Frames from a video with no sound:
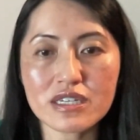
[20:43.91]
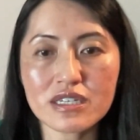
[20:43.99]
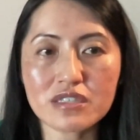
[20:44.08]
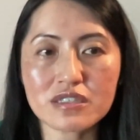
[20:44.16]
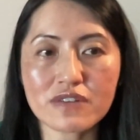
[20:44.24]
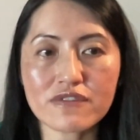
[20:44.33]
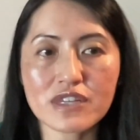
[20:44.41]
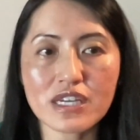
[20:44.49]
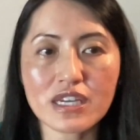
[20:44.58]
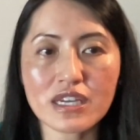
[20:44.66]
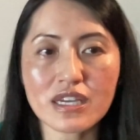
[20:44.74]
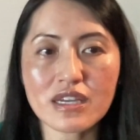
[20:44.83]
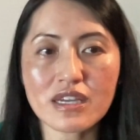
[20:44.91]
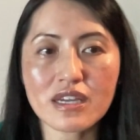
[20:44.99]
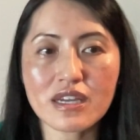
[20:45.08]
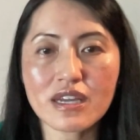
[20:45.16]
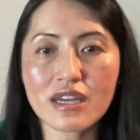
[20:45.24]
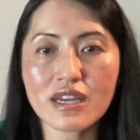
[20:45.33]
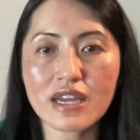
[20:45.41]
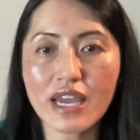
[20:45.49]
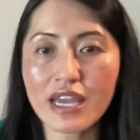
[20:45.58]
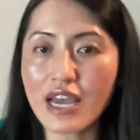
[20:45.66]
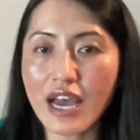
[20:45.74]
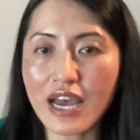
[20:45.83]
Because of the
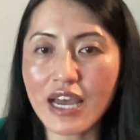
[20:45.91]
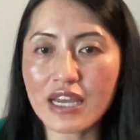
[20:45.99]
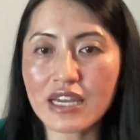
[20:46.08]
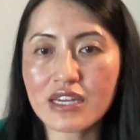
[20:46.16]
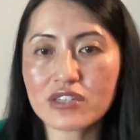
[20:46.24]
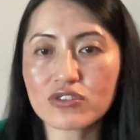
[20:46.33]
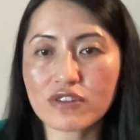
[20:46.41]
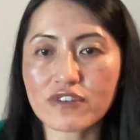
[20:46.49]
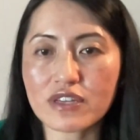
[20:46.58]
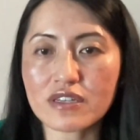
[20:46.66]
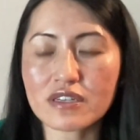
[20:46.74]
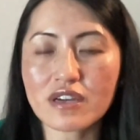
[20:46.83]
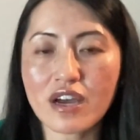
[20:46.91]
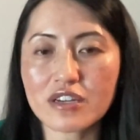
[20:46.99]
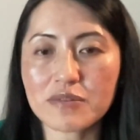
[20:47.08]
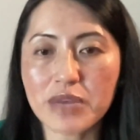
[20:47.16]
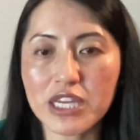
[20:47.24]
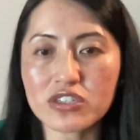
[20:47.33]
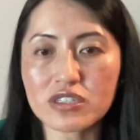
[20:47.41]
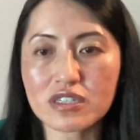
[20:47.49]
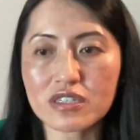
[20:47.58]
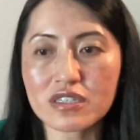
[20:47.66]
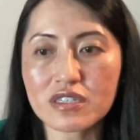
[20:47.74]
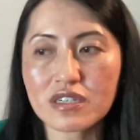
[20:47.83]
AI driven
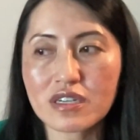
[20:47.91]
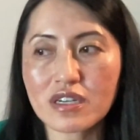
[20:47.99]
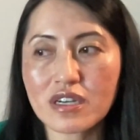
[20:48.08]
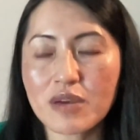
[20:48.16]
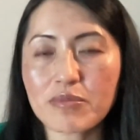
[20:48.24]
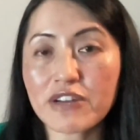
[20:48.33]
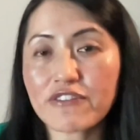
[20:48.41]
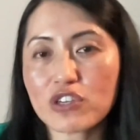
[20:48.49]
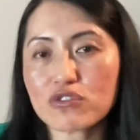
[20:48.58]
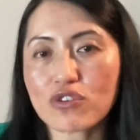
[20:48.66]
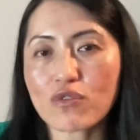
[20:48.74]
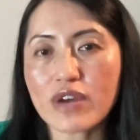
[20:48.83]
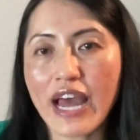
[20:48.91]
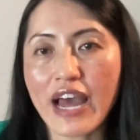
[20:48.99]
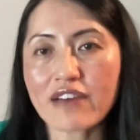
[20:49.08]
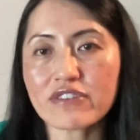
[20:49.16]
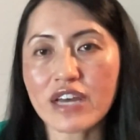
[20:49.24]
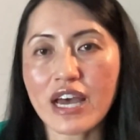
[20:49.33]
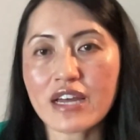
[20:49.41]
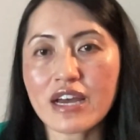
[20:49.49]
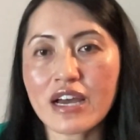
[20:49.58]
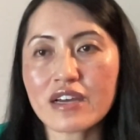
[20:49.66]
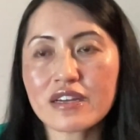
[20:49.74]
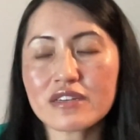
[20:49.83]
automation. But if you don't have
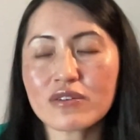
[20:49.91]
that,